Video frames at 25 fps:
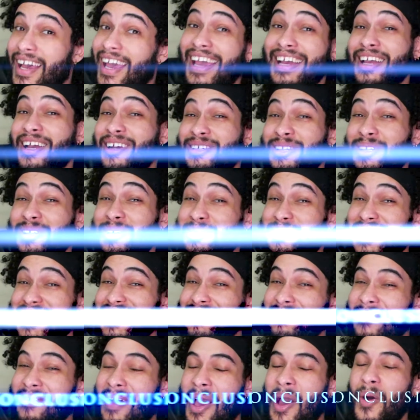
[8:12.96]
In
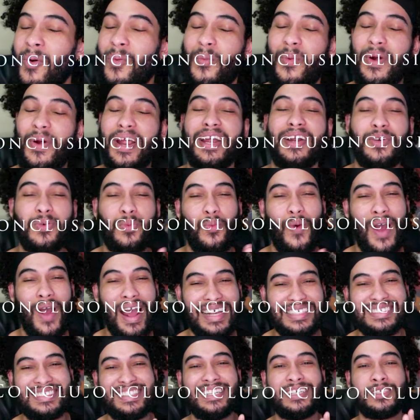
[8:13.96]
conclusion, Weird
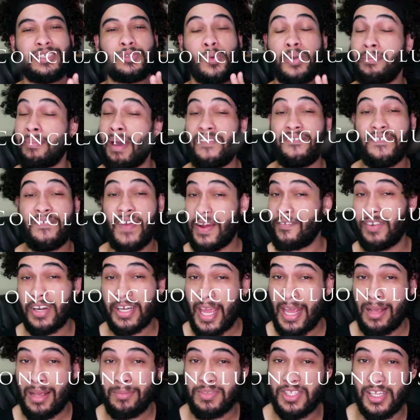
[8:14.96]
West is one of my
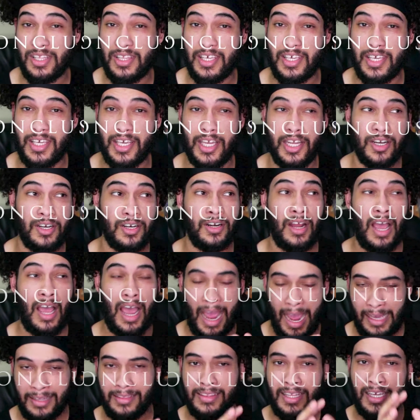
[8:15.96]
favorite games of the year.
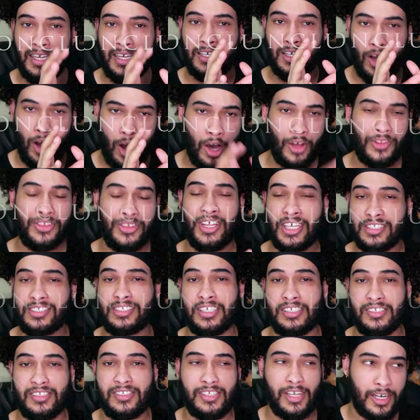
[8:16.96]
I think, all
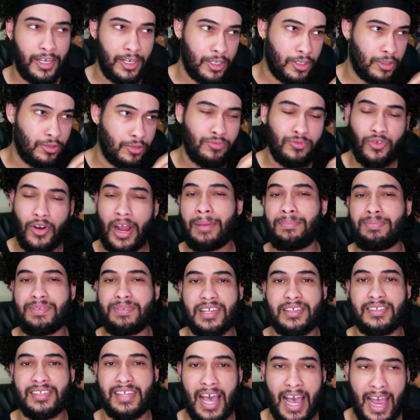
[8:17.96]
things considered,
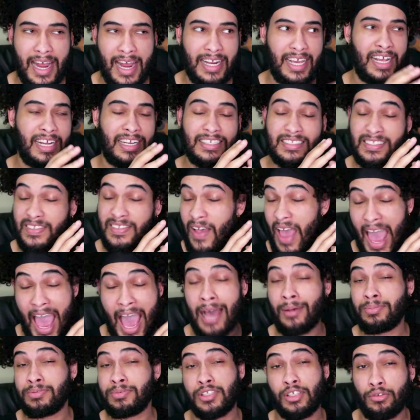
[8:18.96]
gripes aside, it is
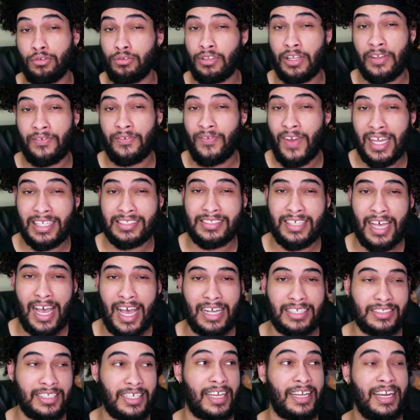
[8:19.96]
absolutely
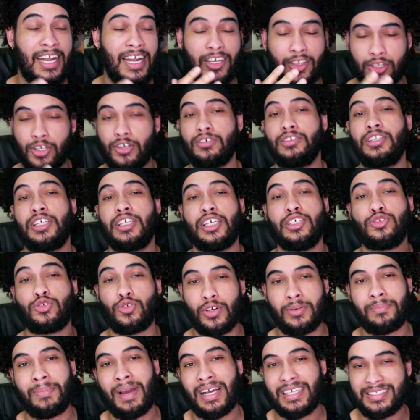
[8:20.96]
fantastic, and I thoroughly
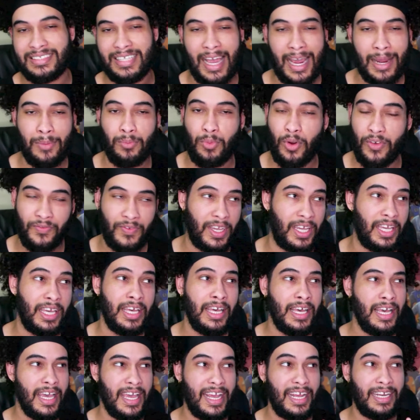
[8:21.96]
enjoyed my time with it.
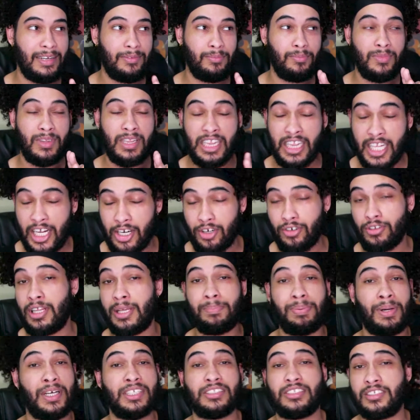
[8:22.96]
It
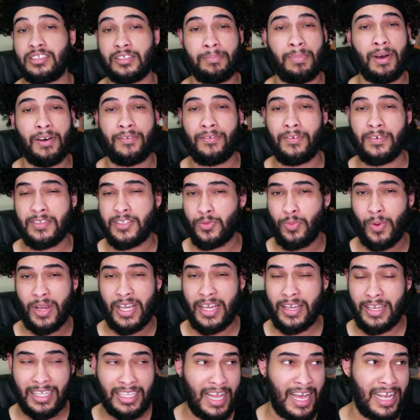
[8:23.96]
literally punches above its
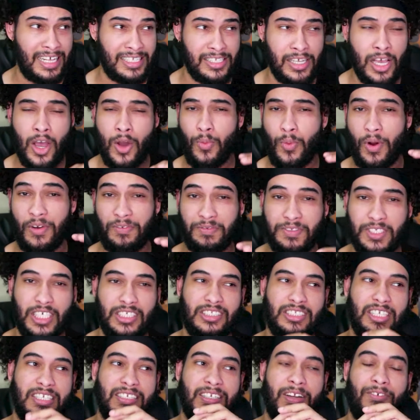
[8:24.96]
weight class with
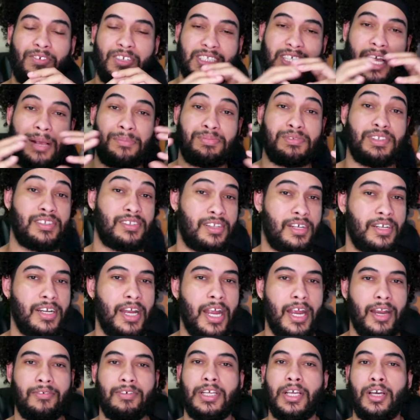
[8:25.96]
just the different types of
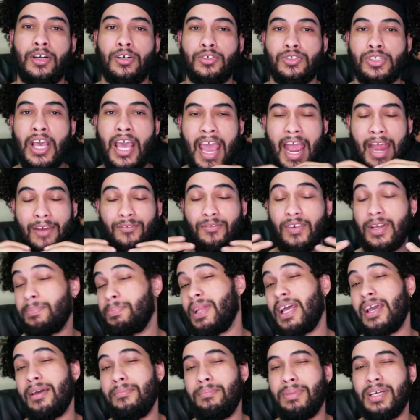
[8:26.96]
scenarios and
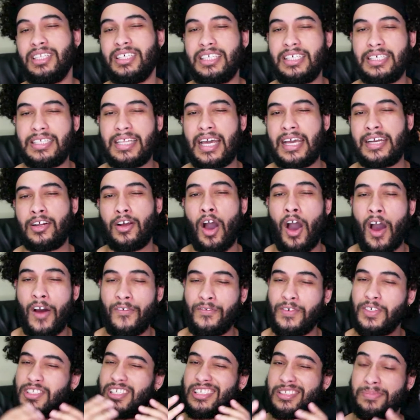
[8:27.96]
replayability that it
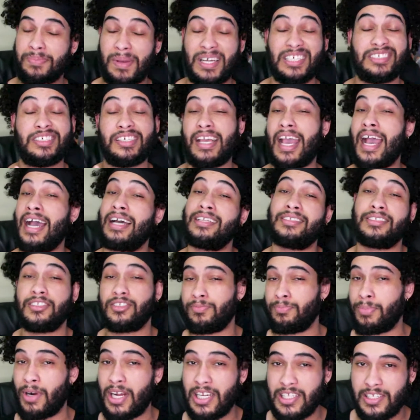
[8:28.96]
offers, especially at
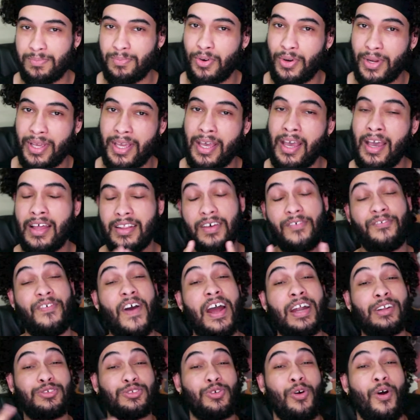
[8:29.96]
this price point.
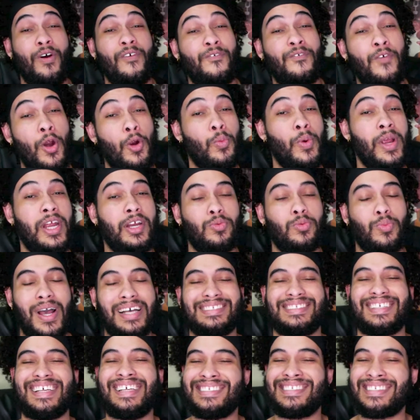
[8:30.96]
Final score for Weird West